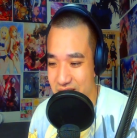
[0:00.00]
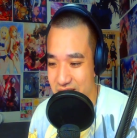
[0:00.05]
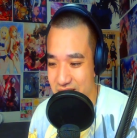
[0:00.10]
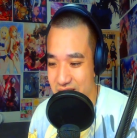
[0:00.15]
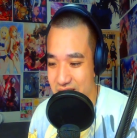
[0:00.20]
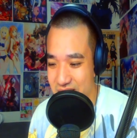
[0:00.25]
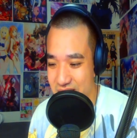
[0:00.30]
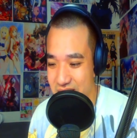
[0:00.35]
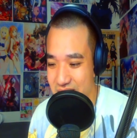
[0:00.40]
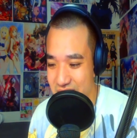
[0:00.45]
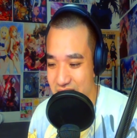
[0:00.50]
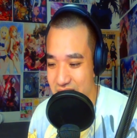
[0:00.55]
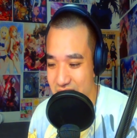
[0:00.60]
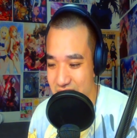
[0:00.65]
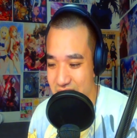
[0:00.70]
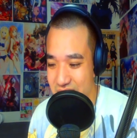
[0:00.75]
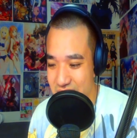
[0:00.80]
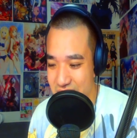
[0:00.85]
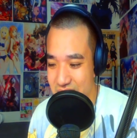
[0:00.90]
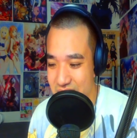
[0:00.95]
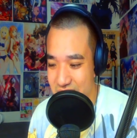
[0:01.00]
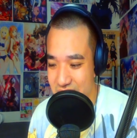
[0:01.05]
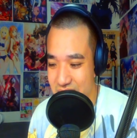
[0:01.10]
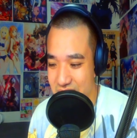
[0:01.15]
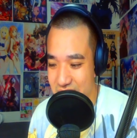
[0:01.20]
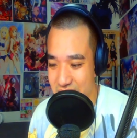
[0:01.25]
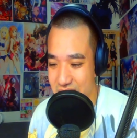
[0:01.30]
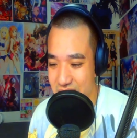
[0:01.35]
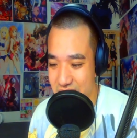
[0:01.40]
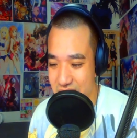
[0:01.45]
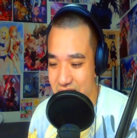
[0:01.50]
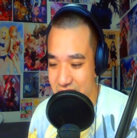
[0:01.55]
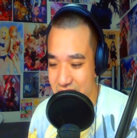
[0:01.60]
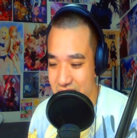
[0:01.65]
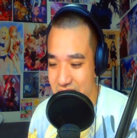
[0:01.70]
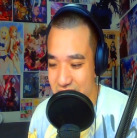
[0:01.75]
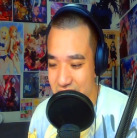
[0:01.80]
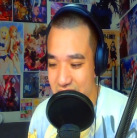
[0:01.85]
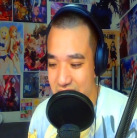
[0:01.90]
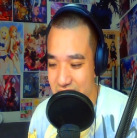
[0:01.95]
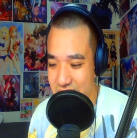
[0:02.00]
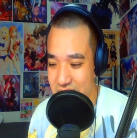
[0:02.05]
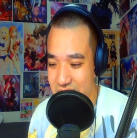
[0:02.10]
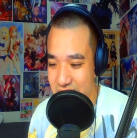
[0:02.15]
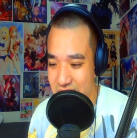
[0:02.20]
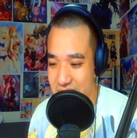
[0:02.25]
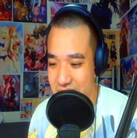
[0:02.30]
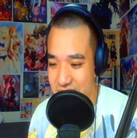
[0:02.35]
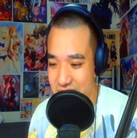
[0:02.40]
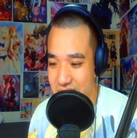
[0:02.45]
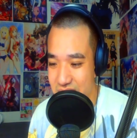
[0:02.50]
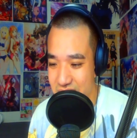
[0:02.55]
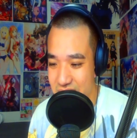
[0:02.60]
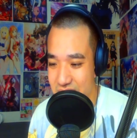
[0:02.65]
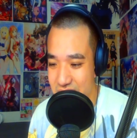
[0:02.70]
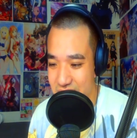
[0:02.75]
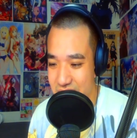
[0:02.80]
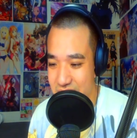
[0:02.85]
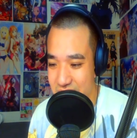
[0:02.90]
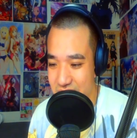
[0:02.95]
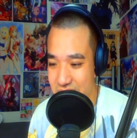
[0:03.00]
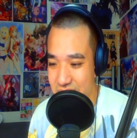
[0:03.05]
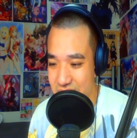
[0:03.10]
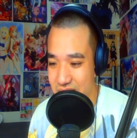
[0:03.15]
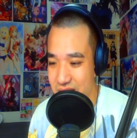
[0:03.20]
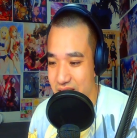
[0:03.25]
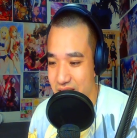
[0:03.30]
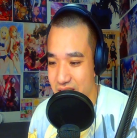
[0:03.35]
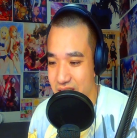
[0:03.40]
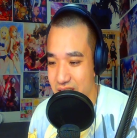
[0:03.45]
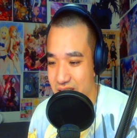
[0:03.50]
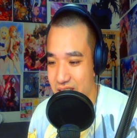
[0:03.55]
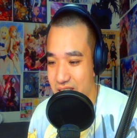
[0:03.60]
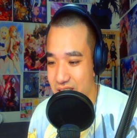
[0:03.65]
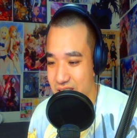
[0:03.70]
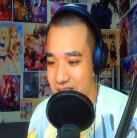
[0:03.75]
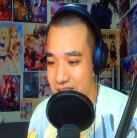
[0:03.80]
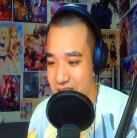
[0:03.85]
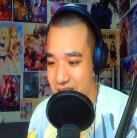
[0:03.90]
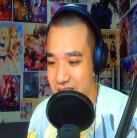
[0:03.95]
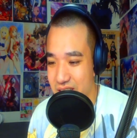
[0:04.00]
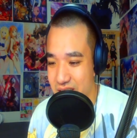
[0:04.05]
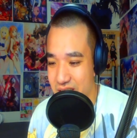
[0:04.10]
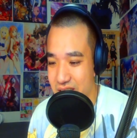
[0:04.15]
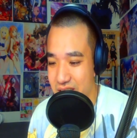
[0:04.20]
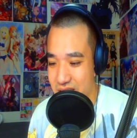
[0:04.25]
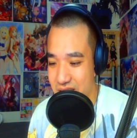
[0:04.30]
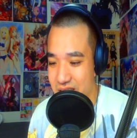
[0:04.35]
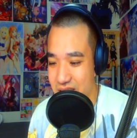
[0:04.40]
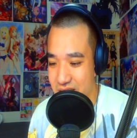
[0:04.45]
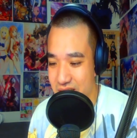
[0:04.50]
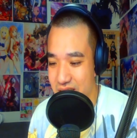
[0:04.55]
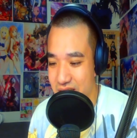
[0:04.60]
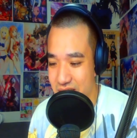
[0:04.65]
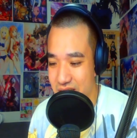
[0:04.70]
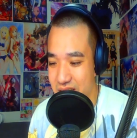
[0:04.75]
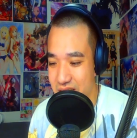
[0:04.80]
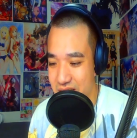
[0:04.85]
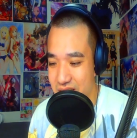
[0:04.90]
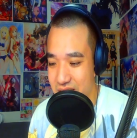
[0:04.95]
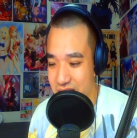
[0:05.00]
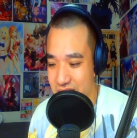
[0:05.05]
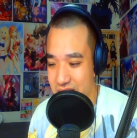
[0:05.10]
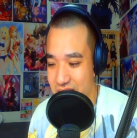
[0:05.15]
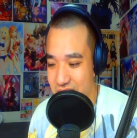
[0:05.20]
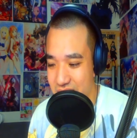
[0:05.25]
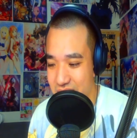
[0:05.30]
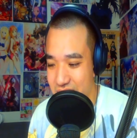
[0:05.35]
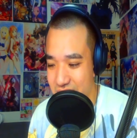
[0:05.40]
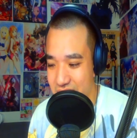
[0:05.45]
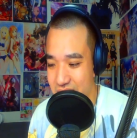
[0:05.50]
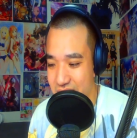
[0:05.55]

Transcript: [no speech]